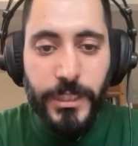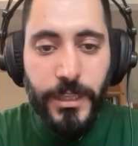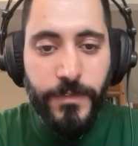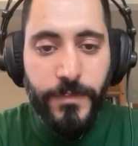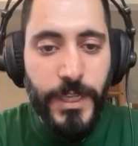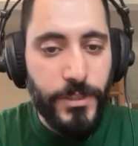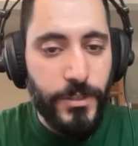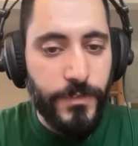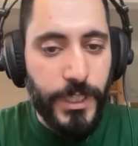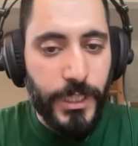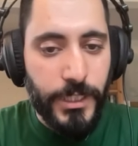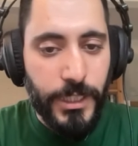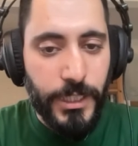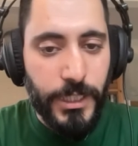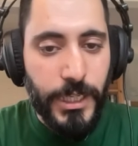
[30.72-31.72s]
the events of
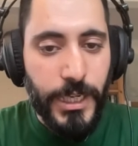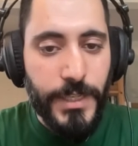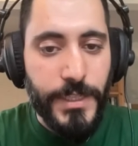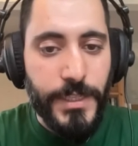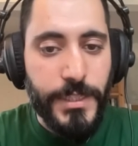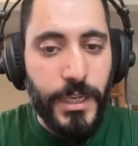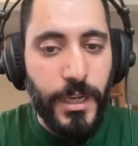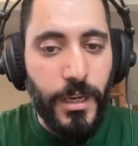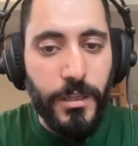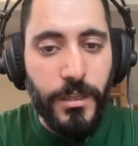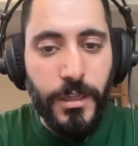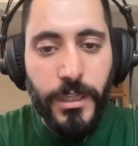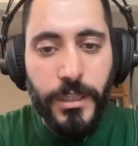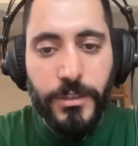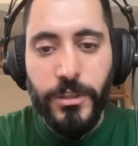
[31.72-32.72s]
that day as a
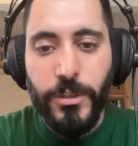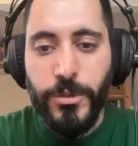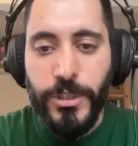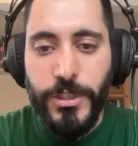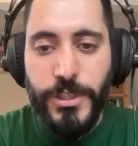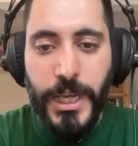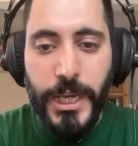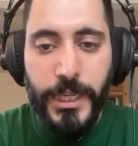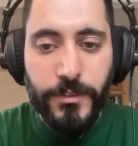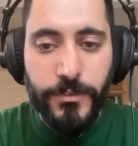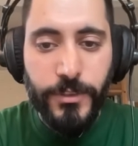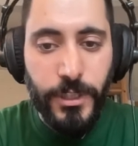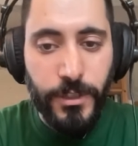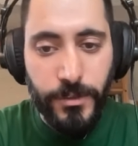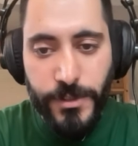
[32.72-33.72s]
singularly atrocious act of
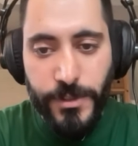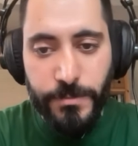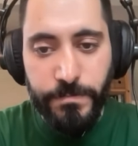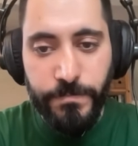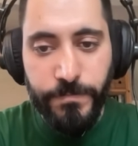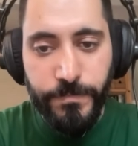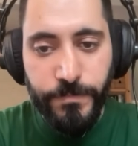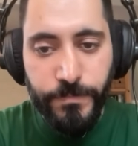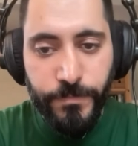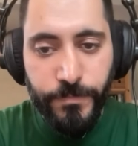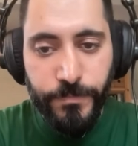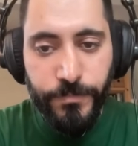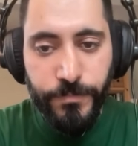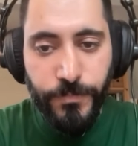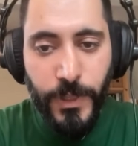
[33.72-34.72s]
terrorism.
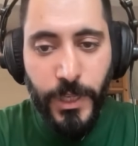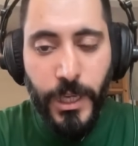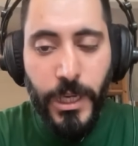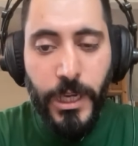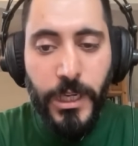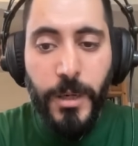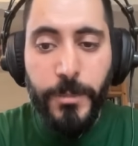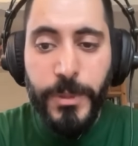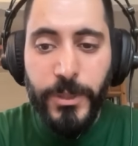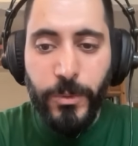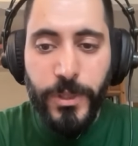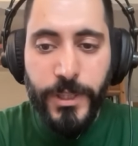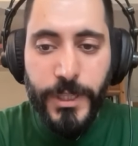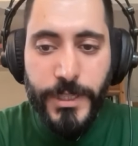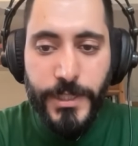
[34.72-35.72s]
Coupled
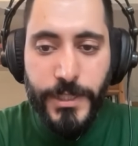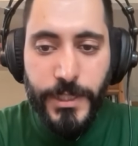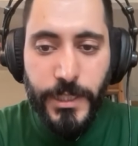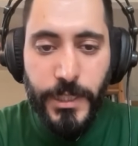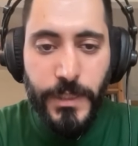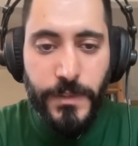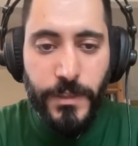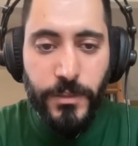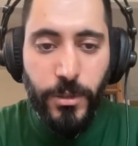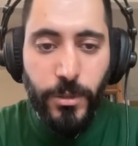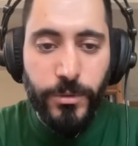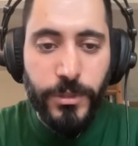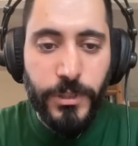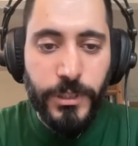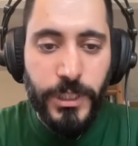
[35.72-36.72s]
with this is the
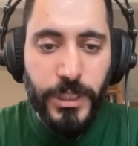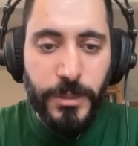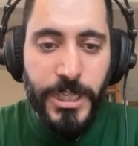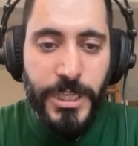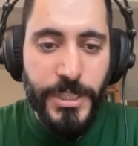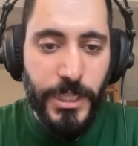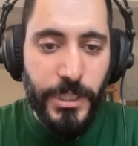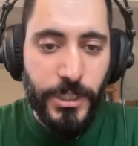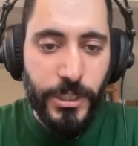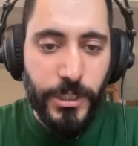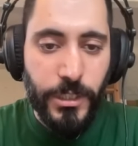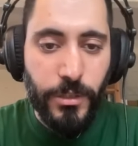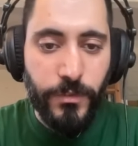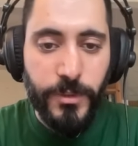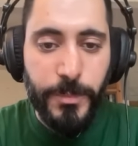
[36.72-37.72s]
total
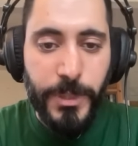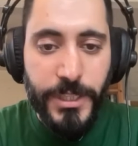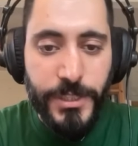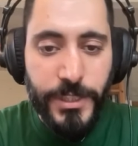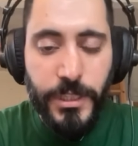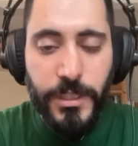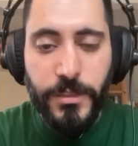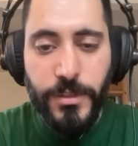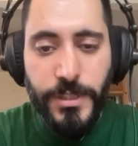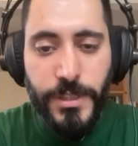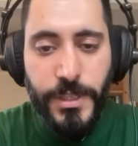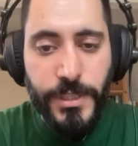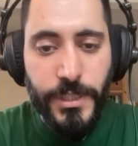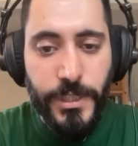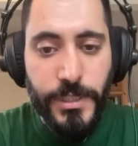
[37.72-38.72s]
demonization of the Palestinian
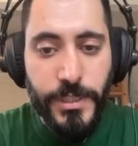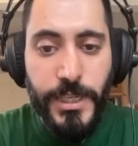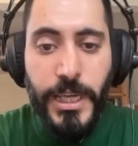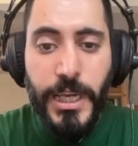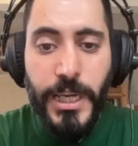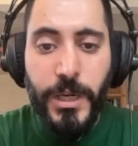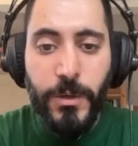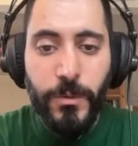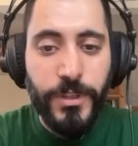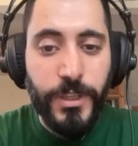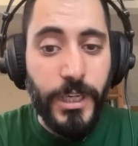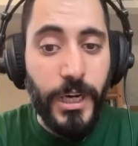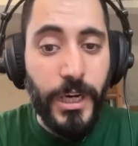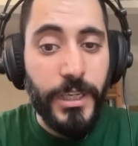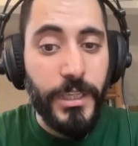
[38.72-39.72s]
resistance with the
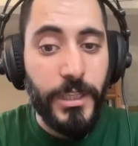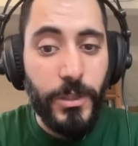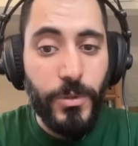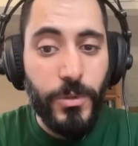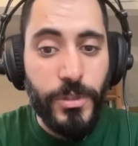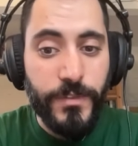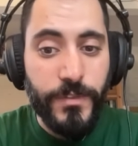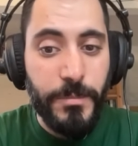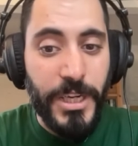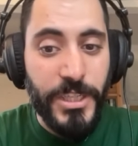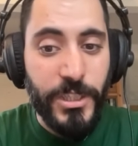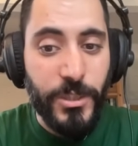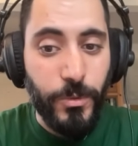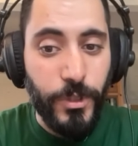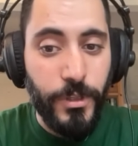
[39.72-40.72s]
cunning use of the
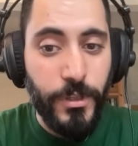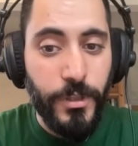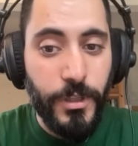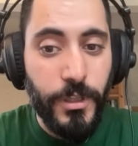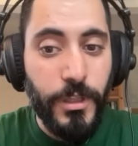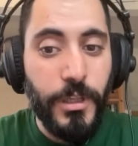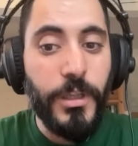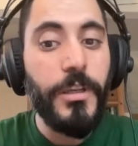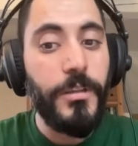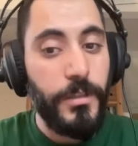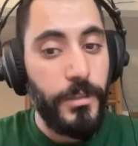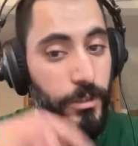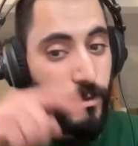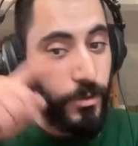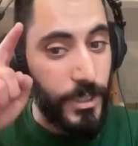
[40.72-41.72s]
magic word,
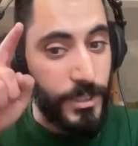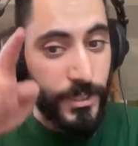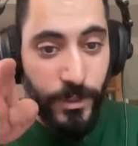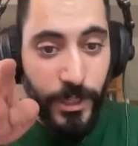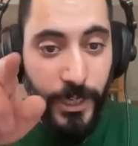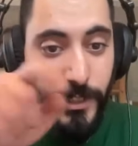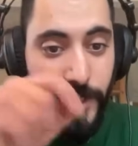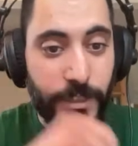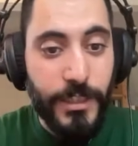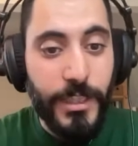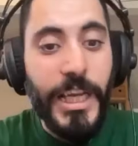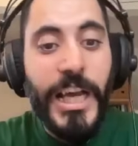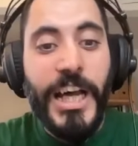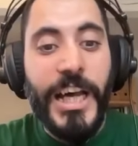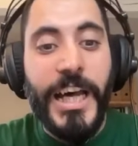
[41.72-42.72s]
you guessed it right,
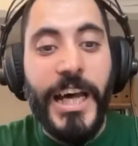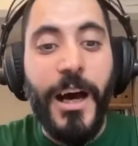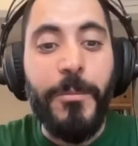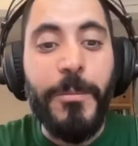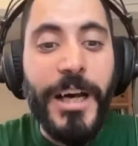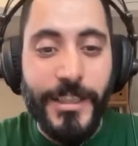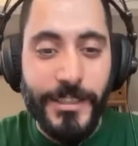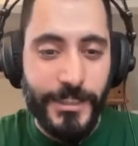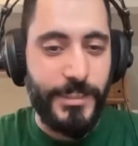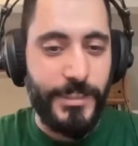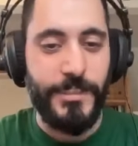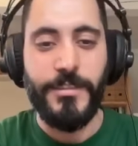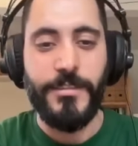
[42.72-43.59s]
KHAMAS.